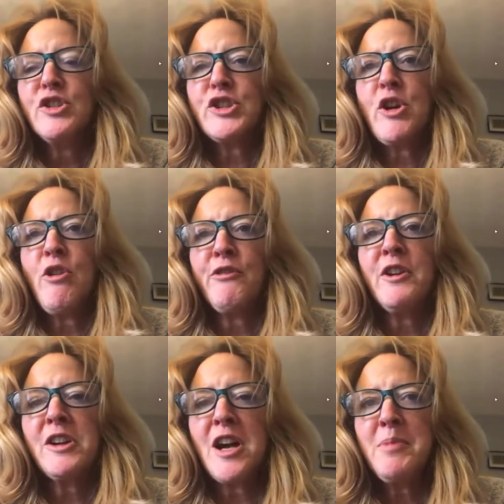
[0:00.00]
So
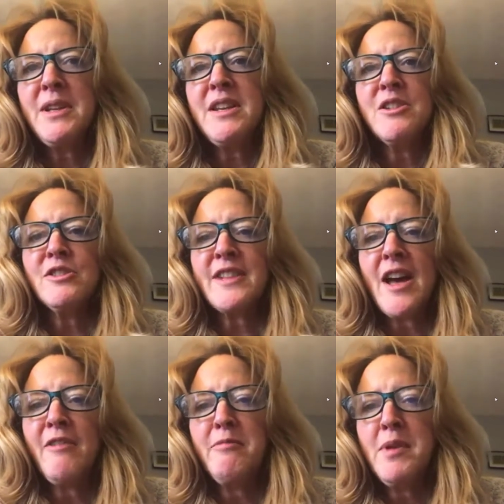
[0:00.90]
for a couple of years,
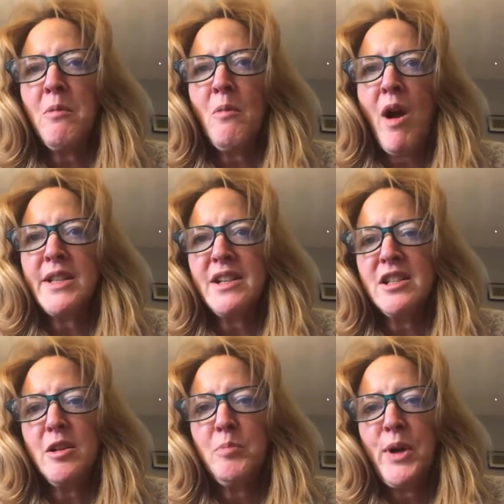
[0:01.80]
I've been
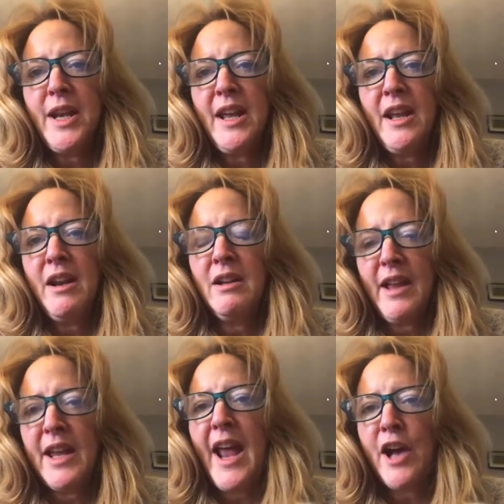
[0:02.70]
wanting to put in
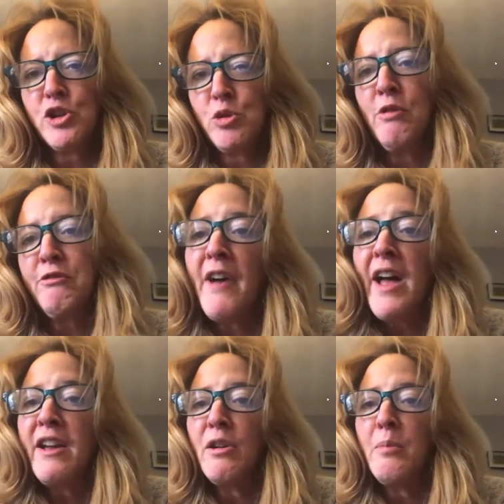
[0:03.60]
like an actual
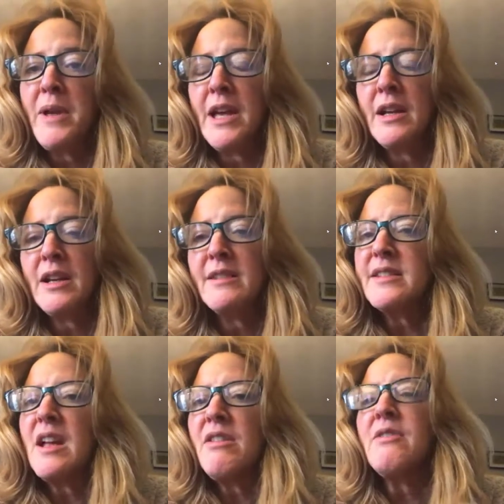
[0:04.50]
fire pit.
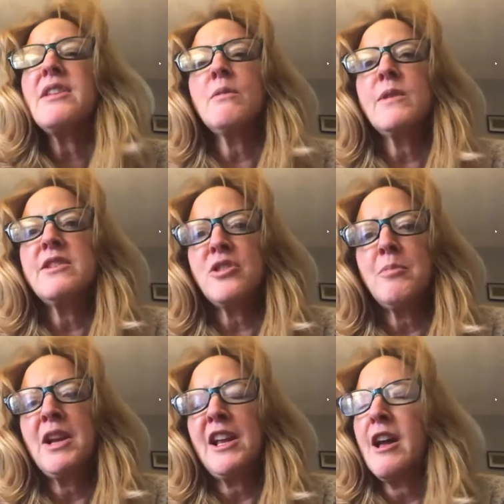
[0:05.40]
Because the other thing with the
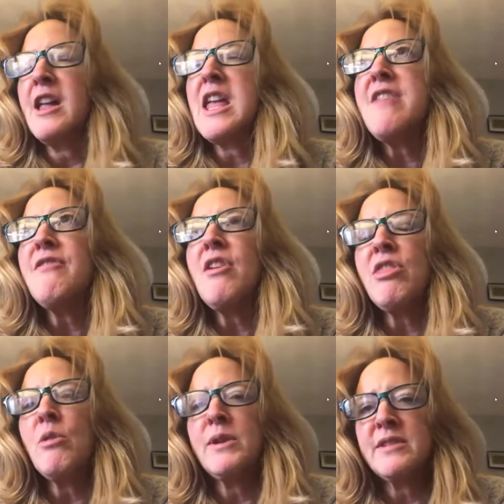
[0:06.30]
chimenea,
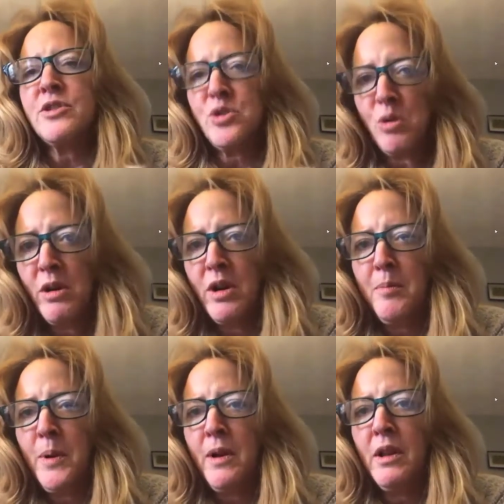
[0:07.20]
even though it's
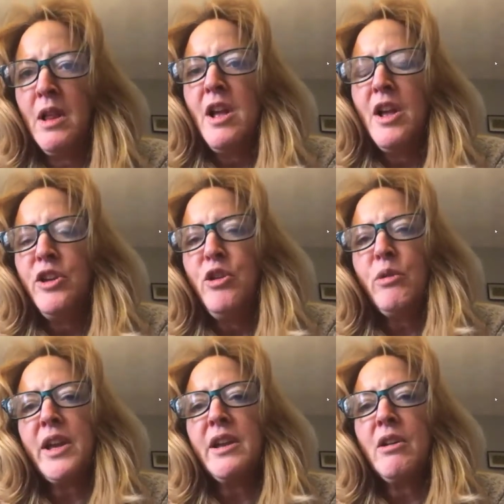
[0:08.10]
adorable,
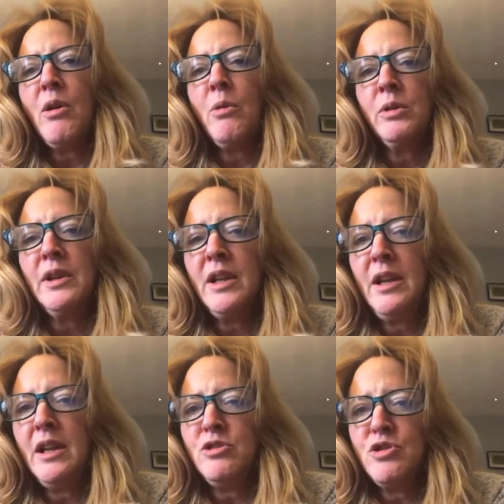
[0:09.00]
you can
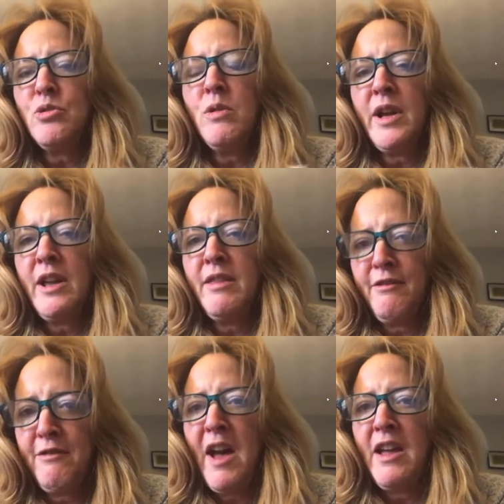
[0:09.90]
only enjoy
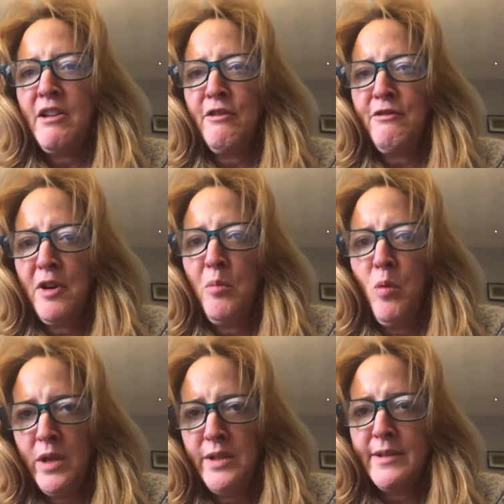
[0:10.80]
the fire
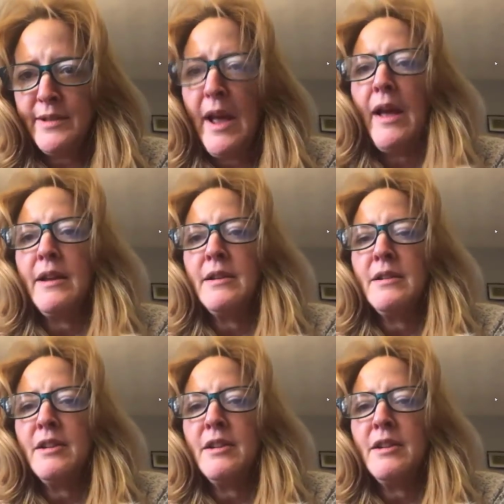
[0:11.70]
from one side.